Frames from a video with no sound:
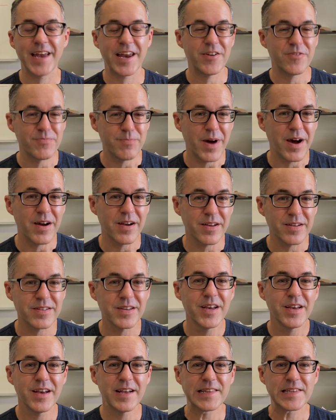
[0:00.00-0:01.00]
of mind.
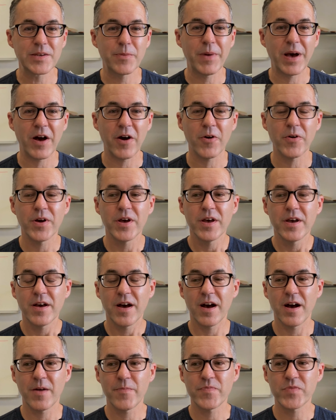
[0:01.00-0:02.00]
It's about
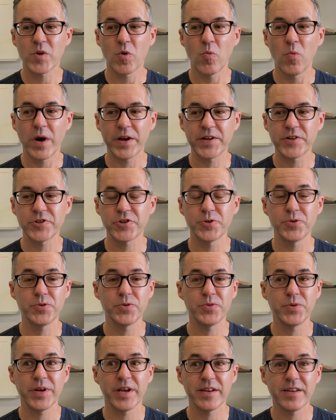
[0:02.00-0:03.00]
wanting
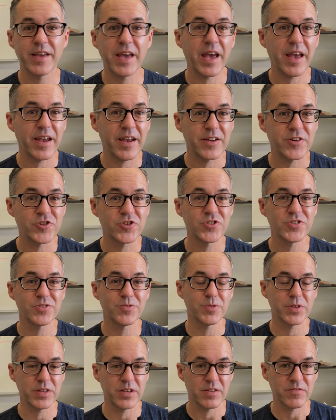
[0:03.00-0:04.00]
to engage
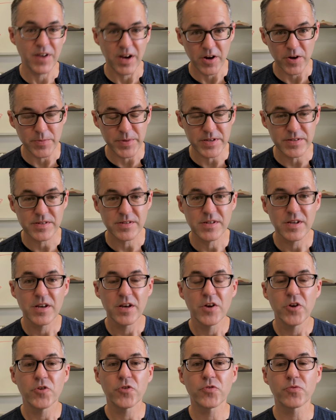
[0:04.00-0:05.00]
with the environment
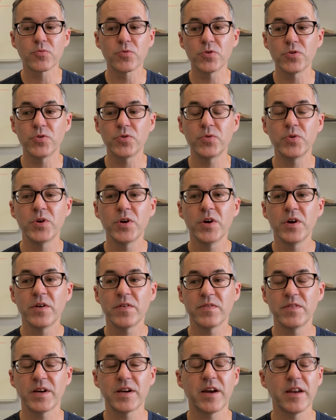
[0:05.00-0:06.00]
through
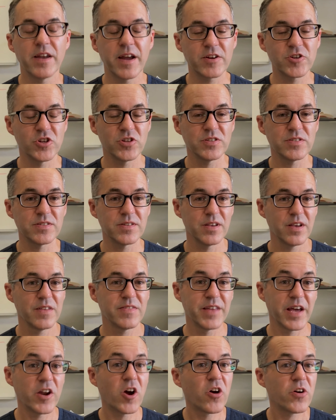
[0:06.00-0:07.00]
the connections
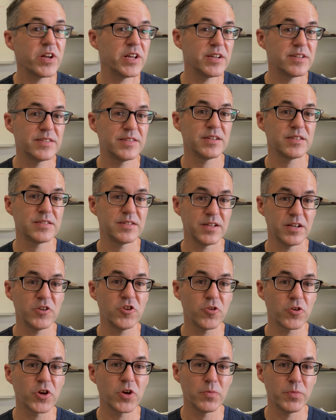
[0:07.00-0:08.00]
that already exist in
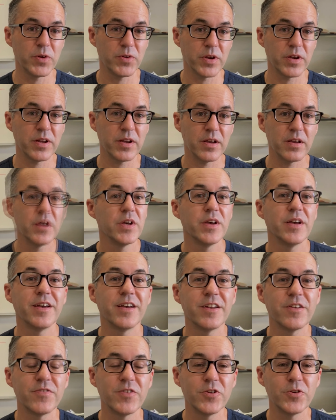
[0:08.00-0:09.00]
your community.
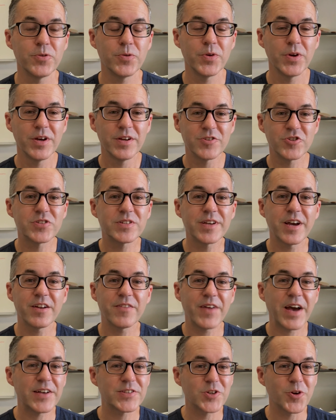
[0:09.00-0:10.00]
And if you just kind of
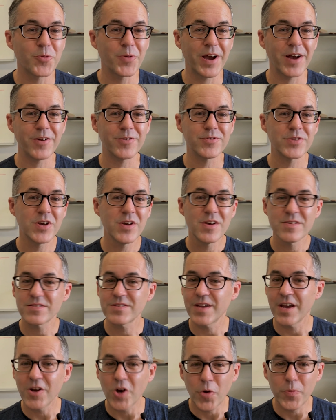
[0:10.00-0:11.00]
ask around,
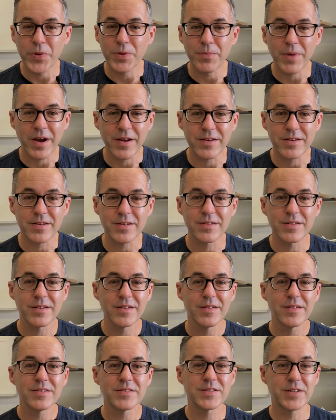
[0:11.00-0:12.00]
stay open-minded,
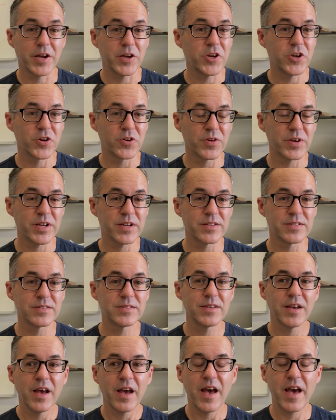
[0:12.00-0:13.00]
stay curious,
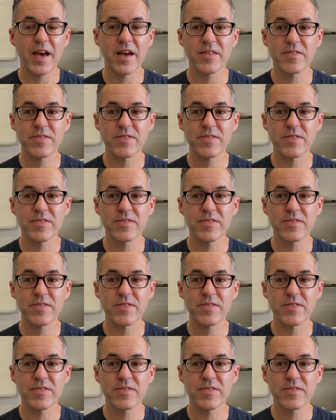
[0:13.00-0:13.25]
and